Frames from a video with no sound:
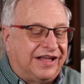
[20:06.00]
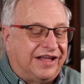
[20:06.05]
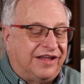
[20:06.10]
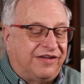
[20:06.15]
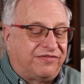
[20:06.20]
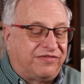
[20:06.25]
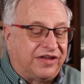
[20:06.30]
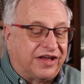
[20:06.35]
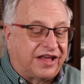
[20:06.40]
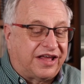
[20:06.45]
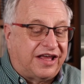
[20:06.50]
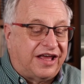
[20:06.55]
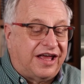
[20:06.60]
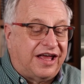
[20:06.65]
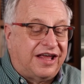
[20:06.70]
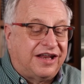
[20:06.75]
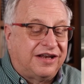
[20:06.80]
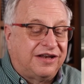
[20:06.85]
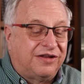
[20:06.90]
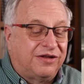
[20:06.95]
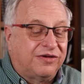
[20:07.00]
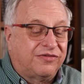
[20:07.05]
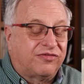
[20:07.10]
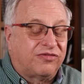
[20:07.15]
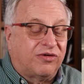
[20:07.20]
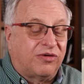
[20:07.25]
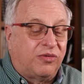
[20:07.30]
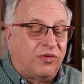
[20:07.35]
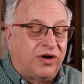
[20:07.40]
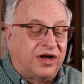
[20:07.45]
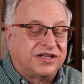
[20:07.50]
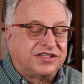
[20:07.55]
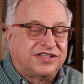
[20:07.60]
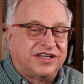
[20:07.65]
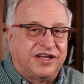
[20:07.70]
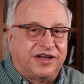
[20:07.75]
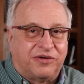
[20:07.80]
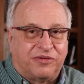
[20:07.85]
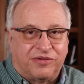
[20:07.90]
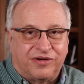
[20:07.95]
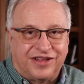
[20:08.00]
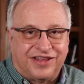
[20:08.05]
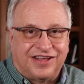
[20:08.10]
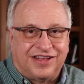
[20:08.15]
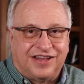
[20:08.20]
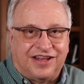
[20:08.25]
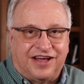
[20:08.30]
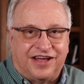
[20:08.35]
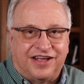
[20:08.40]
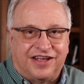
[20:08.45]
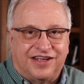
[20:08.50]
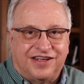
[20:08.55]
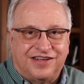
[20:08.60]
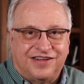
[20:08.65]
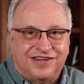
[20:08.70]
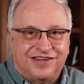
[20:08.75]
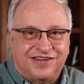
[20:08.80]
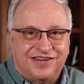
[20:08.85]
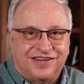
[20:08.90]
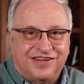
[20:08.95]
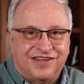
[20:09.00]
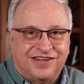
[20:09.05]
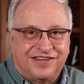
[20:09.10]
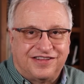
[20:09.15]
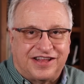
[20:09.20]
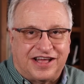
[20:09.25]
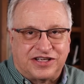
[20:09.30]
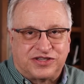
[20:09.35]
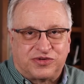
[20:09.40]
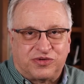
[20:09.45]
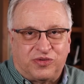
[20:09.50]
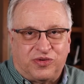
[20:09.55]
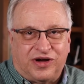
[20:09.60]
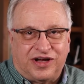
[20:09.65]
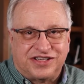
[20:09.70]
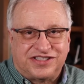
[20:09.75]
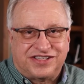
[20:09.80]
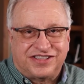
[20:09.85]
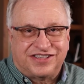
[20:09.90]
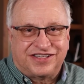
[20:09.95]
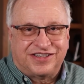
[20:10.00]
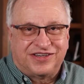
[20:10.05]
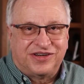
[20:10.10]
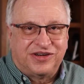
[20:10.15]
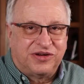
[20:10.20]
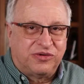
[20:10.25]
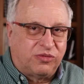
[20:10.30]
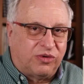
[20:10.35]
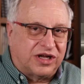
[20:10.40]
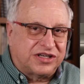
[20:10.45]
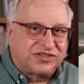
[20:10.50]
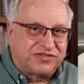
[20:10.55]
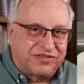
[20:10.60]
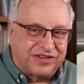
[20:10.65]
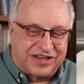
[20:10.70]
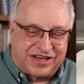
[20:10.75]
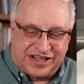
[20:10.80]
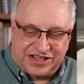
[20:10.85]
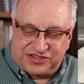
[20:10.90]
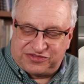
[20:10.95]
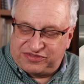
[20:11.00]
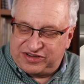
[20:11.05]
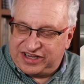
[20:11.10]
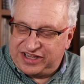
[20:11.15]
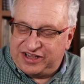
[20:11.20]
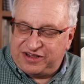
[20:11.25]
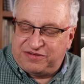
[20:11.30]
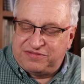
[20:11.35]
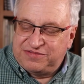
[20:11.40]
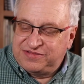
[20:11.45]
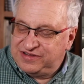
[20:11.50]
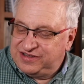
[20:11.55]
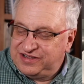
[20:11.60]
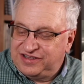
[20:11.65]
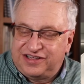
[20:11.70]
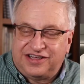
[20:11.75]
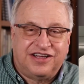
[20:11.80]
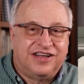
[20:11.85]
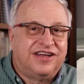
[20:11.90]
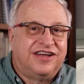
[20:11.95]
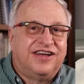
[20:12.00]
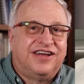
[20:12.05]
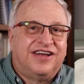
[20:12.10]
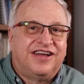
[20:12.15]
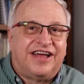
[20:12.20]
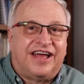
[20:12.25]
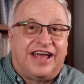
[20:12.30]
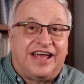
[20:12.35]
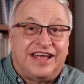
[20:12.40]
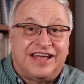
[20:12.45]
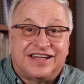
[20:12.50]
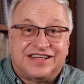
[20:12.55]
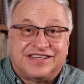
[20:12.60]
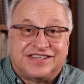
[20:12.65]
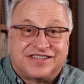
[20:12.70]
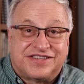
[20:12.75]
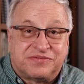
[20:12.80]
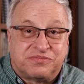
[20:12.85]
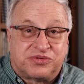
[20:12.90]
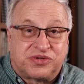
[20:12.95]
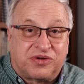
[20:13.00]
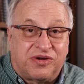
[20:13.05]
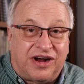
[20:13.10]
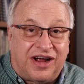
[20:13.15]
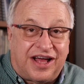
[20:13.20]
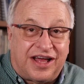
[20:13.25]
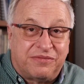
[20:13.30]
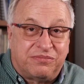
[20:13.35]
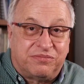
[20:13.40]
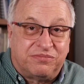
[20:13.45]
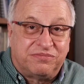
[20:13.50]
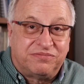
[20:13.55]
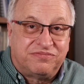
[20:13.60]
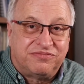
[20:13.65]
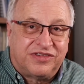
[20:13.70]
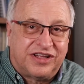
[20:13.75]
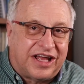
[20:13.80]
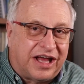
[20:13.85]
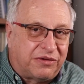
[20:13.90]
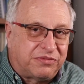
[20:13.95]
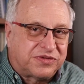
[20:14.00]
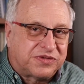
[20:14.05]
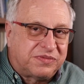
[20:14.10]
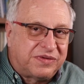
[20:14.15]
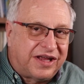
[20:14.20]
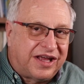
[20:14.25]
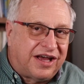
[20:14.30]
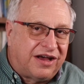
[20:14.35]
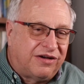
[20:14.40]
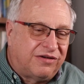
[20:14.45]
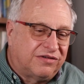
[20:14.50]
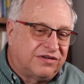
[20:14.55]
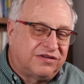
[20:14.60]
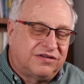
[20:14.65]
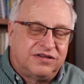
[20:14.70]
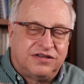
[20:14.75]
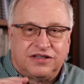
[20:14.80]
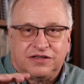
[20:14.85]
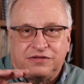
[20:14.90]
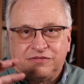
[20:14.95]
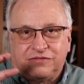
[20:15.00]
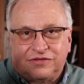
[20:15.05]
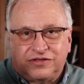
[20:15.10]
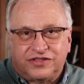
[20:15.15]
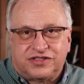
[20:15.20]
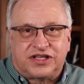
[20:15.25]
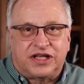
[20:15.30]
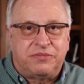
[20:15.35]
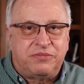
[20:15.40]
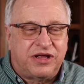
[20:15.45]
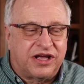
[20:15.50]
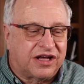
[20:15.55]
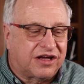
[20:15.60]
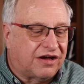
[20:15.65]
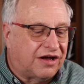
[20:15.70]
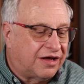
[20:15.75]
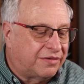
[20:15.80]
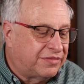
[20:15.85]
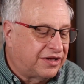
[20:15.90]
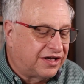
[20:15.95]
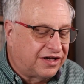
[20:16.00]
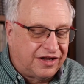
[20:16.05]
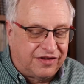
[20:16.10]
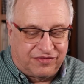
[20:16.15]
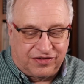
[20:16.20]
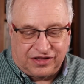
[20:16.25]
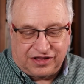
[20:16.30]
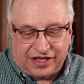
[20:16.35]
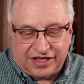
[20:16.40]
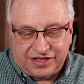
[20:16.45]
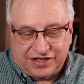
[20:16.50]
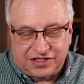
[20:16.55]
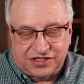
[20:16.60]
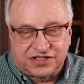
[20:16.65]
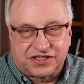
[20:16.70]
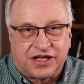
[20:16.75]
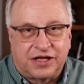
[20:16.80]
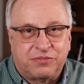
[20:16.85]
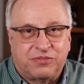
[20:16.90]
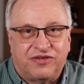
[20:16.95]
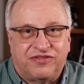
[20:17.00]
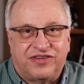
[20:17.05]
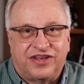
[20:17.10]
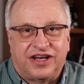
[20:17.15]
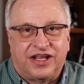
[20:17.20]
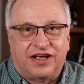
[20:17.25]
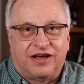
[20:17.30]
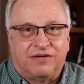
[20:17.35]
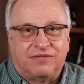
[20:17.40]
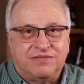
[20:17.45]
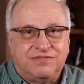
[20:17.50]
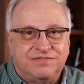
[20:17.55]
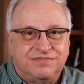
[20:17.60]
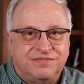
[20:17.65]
if you can, look for a watch that you really like. Thanks for watching. Watch for the next video. And subscribe. Helps me out. Send me a comment if you like this type of video.